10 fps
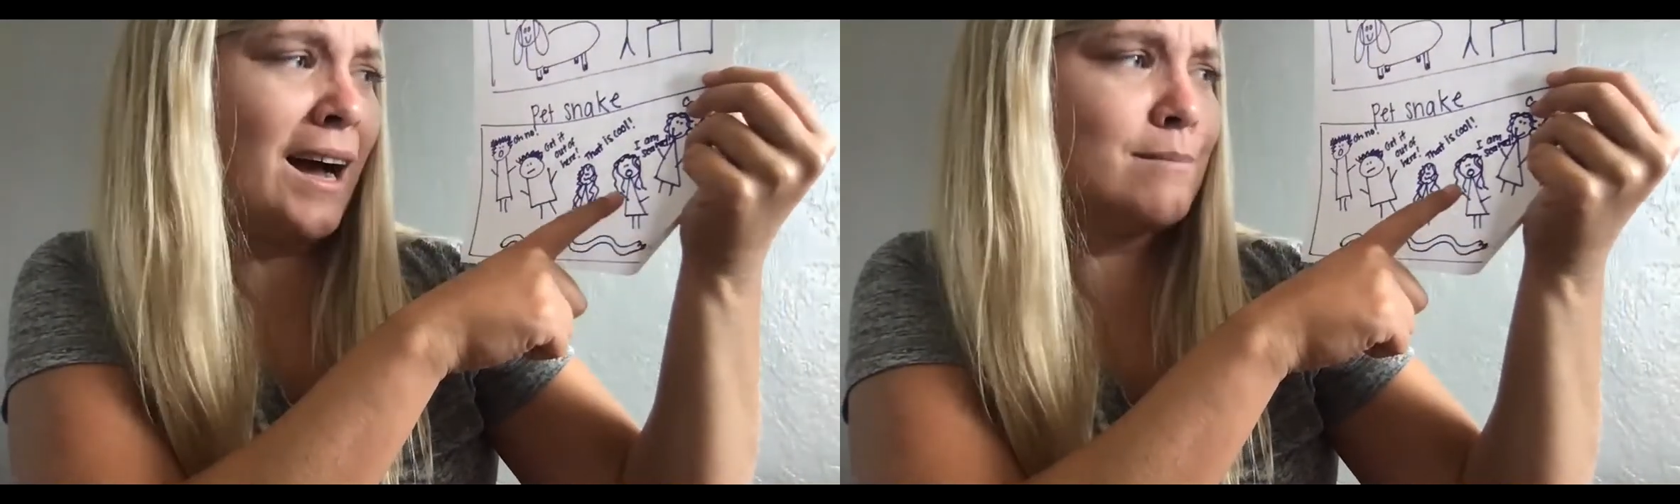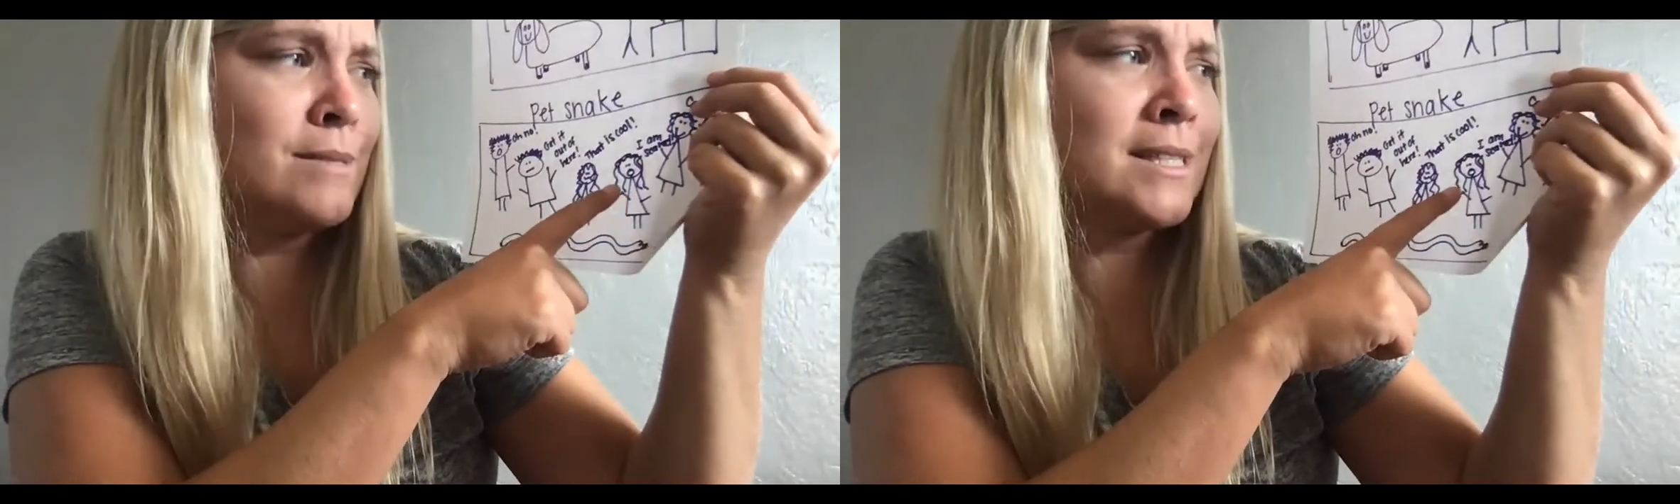
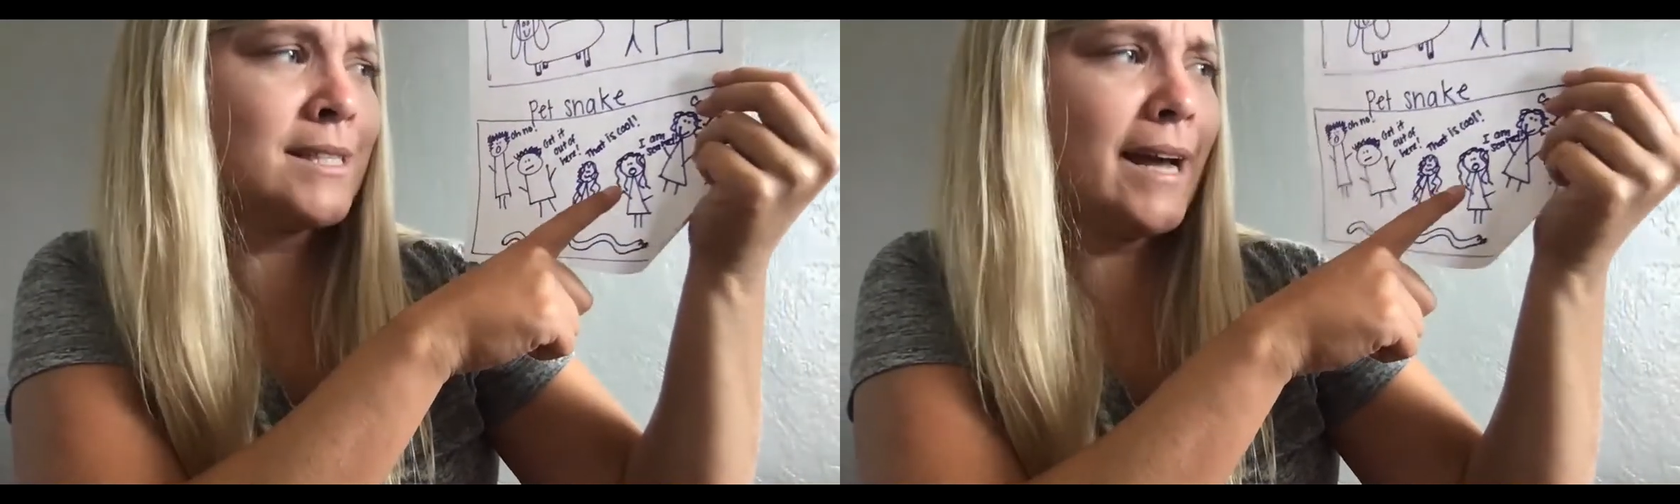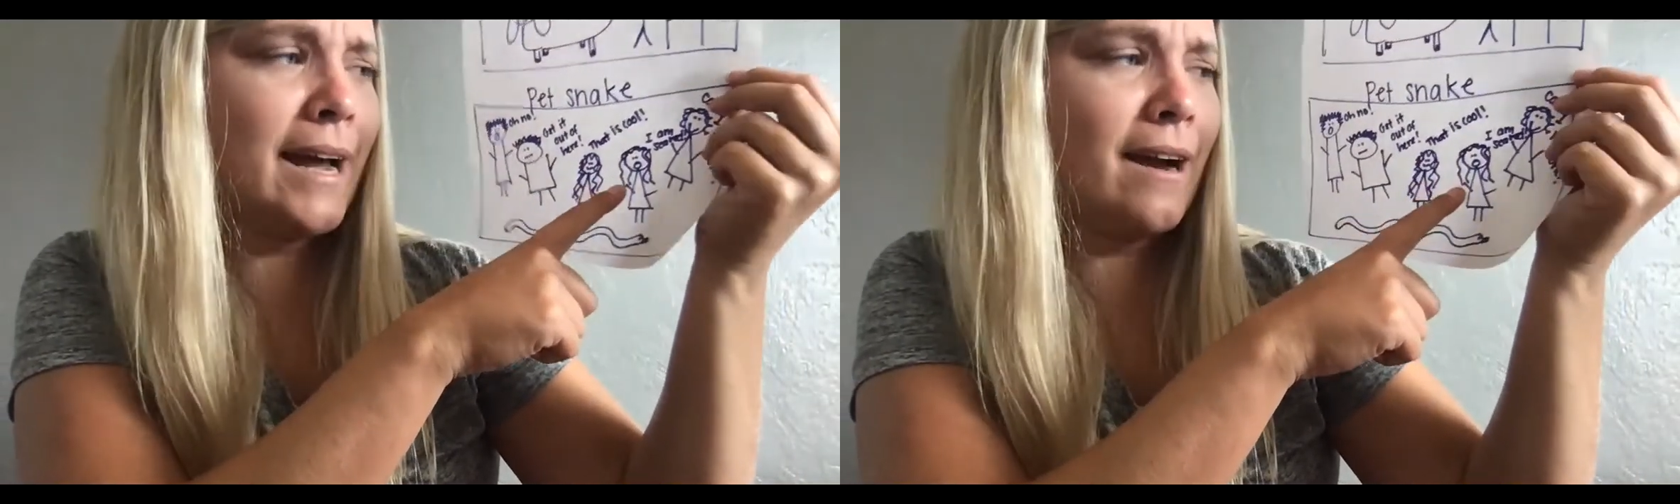"I'm
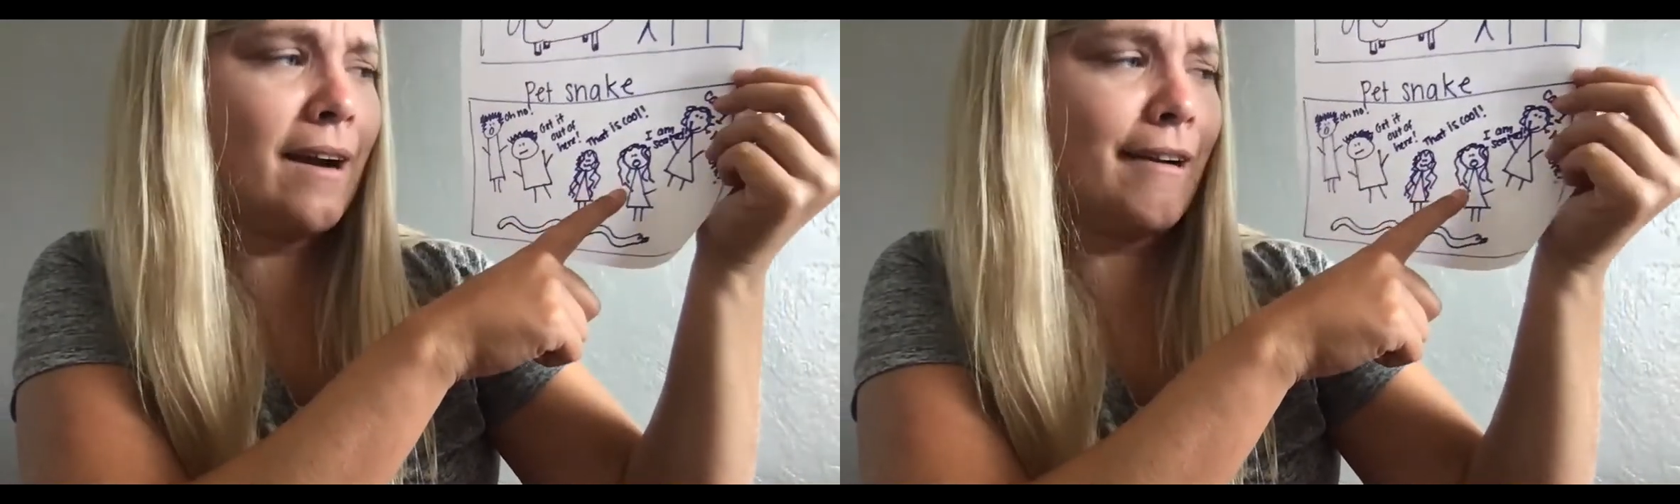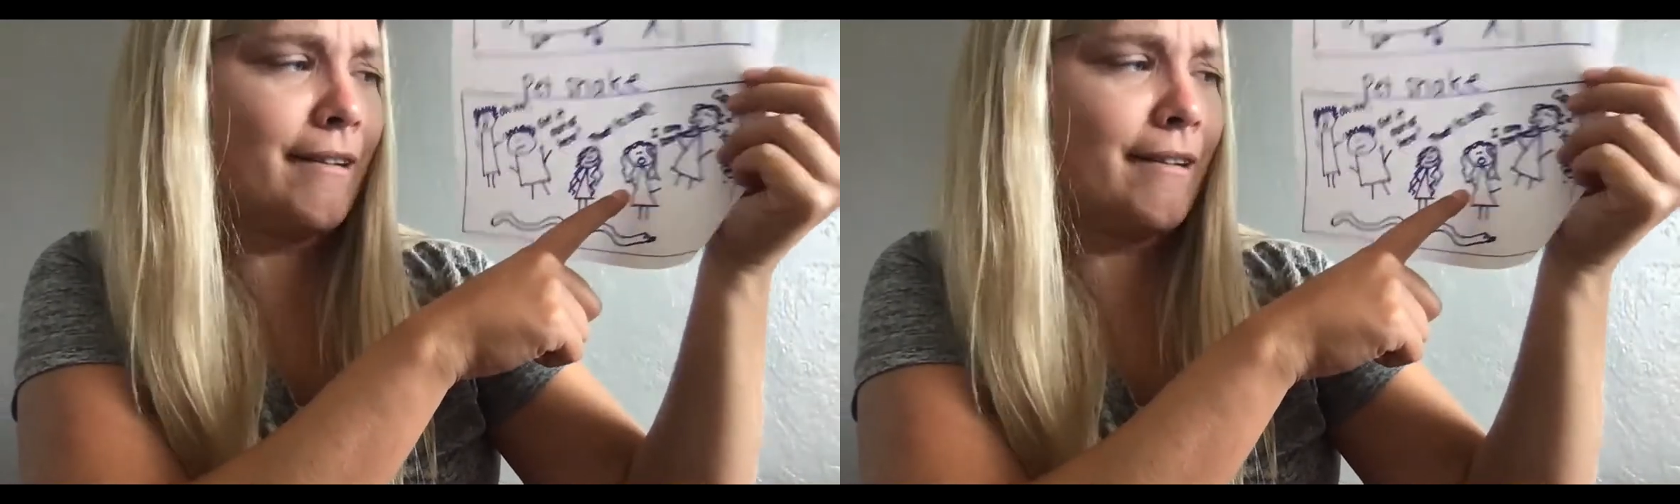scared."